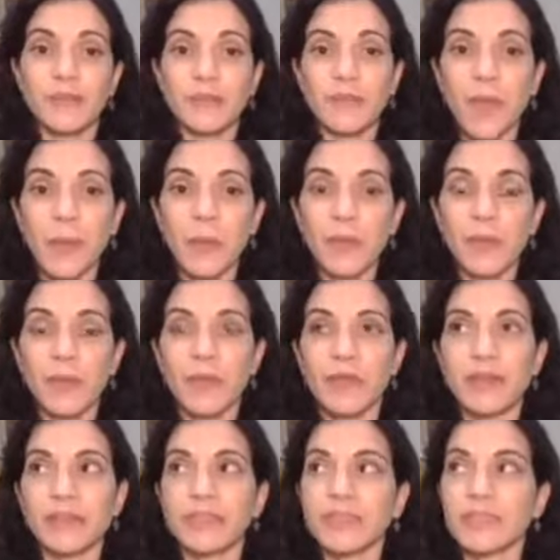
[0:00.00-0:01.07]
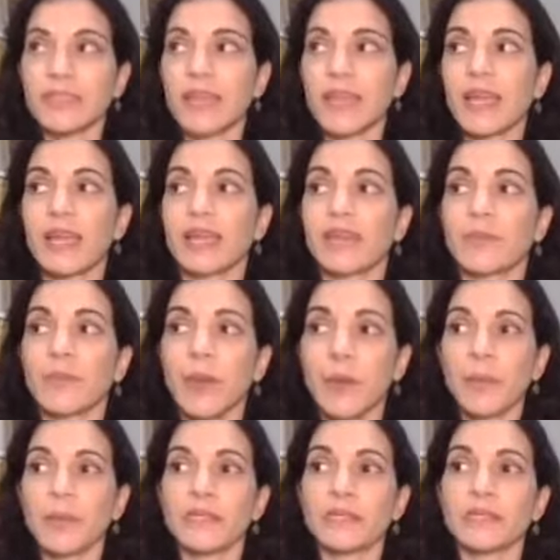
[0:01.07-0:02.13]
peppermint and
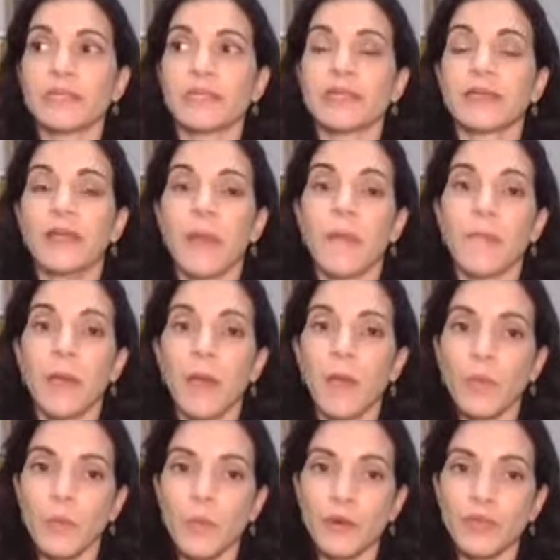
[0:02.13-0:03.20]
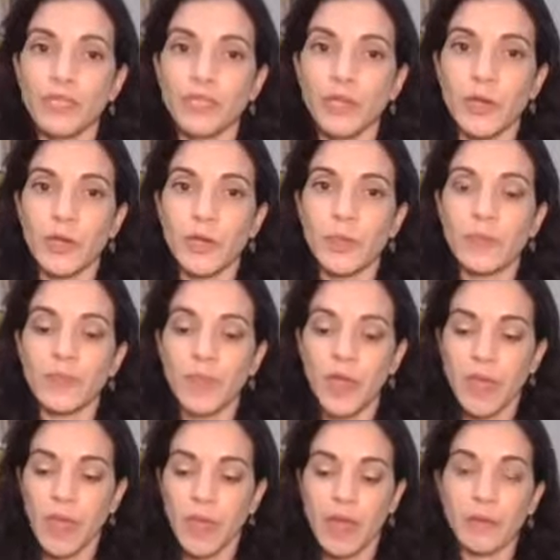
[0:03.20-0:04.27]
pumice, melt and pour soap.
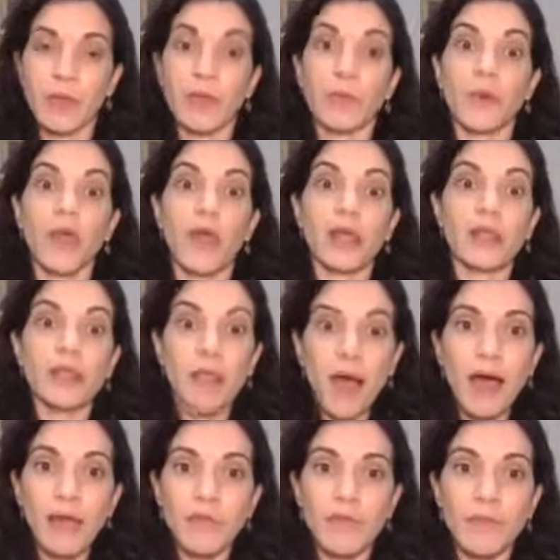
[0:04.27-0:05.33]
And I'm gonna put a lot of